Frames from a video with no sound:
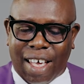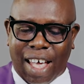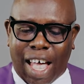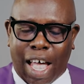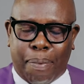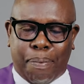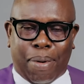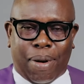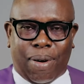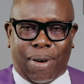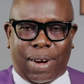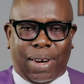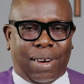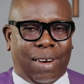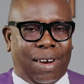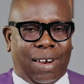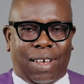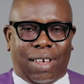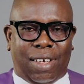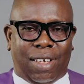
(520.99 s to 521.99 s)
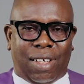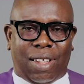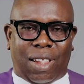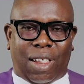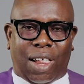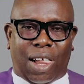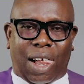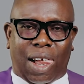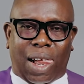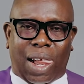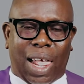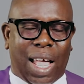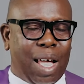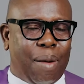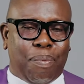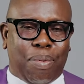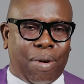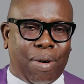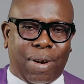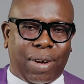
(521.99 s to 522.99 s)

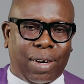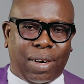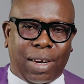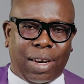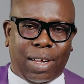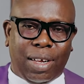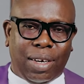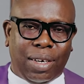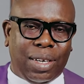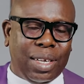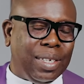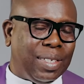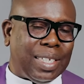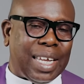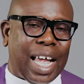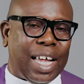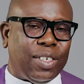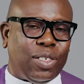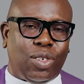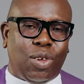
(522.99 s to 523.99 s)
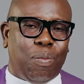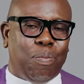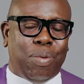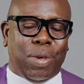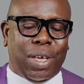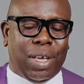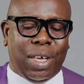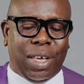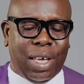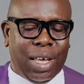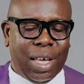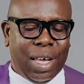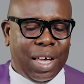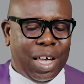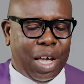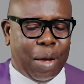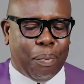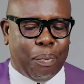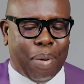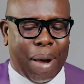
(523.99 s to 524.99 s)
Apparently, this has to be
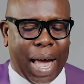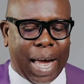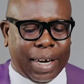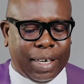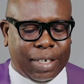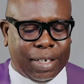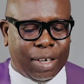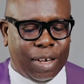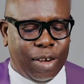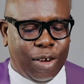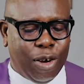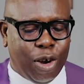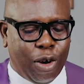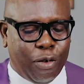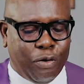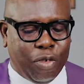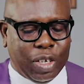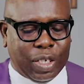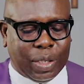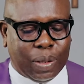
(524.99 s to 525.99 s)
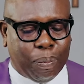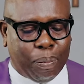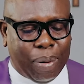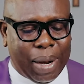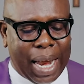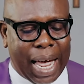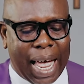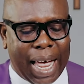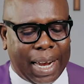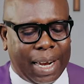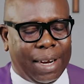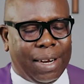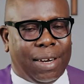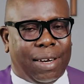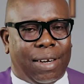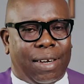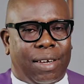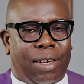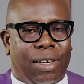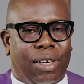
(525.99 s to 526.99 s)
a part of his plan
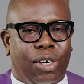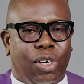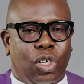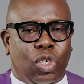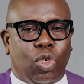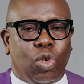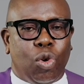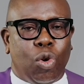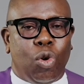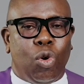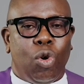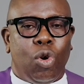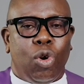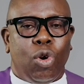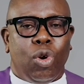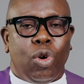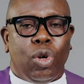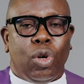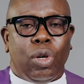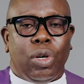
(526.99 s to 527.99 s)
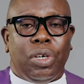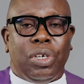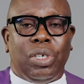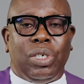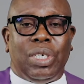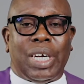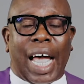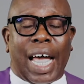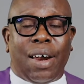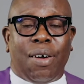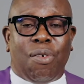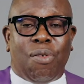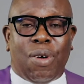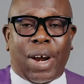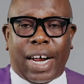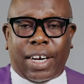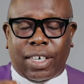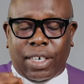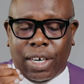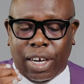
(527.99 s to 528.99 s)
to
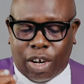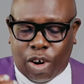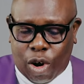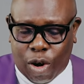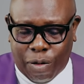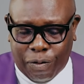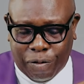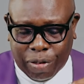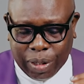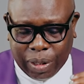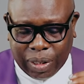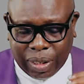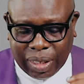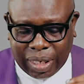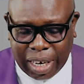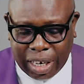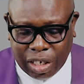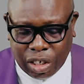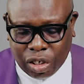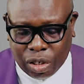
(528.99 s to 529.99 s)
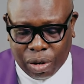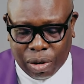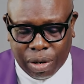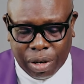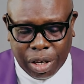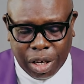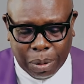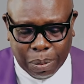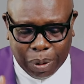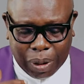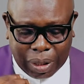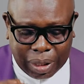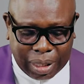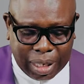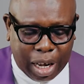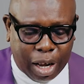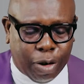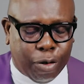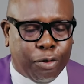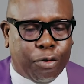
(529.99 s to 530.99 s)
direct the conversation
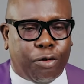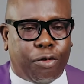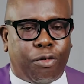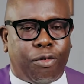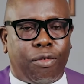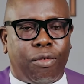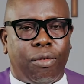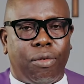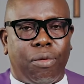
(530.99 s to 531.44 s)
himself.